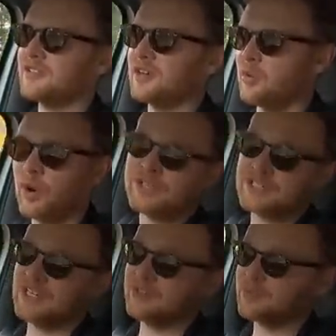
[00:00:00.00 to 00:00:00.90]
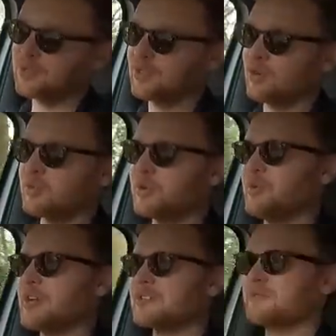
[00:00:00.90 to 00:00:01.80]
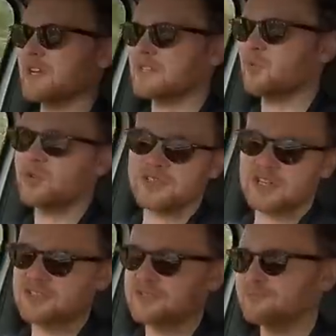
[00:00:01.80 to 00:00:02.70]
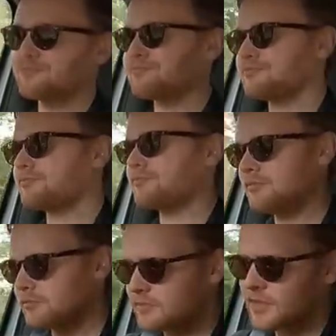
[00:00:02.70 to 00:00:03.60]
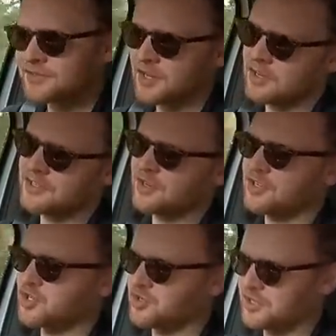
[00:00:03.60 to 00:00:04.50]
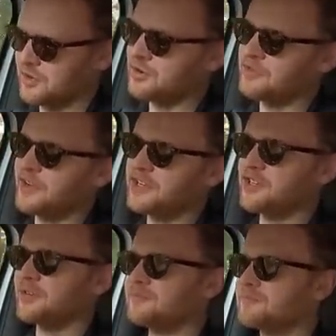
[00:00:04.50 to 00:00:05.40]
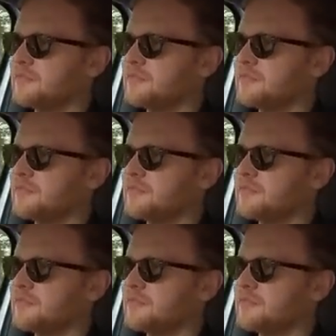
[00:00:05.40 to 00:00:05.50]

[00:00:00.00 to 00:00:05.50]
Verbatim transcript: the 110 with the long wheelbase makes more sense. So you can sort of choose your own adventure.